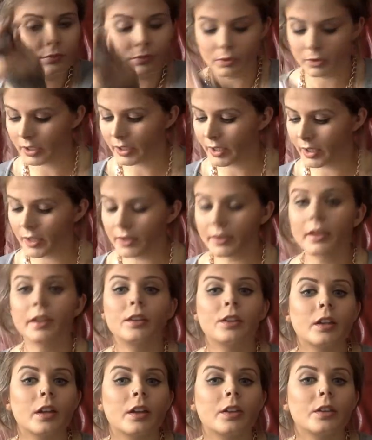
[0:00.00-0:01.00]
Okay, and then
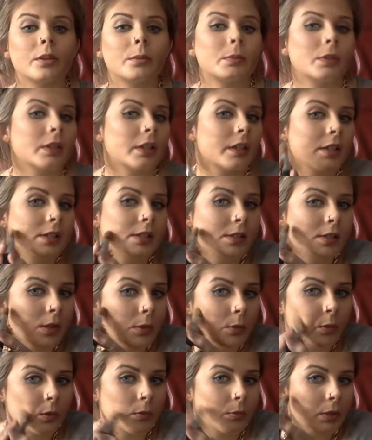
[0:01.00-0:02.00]
the other place
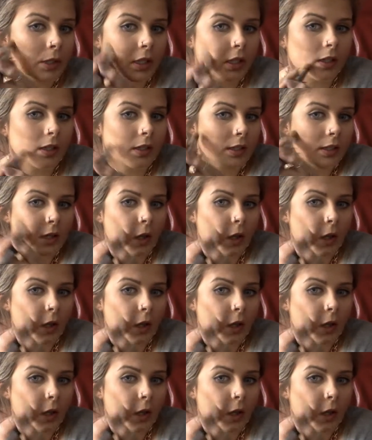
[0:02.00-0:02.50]
would be